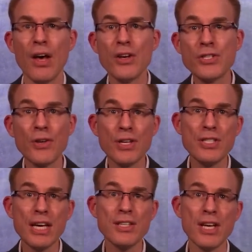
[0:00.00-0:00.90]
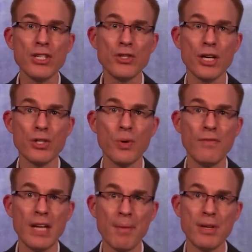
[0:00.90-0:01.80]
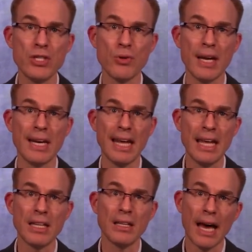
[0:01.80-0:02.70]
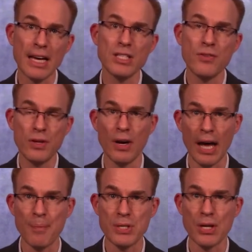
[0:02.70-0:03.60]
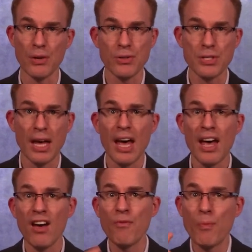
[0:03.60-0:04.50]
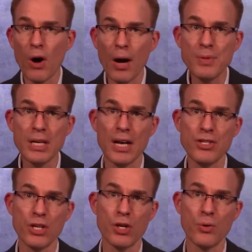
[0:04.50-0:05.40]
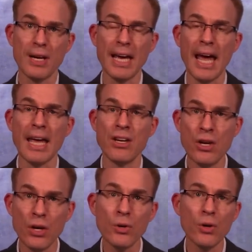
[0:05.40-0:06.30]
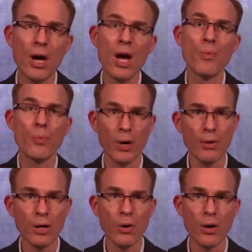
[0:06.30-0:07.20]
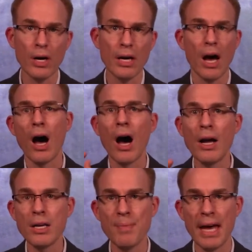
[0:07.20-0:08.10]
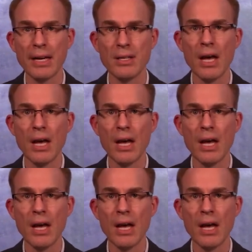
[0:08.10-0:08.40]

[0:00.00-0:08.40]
So, the CSS tricks we've demonstrated in the last few episodes have prompted us to create a new, pre recorded, on demand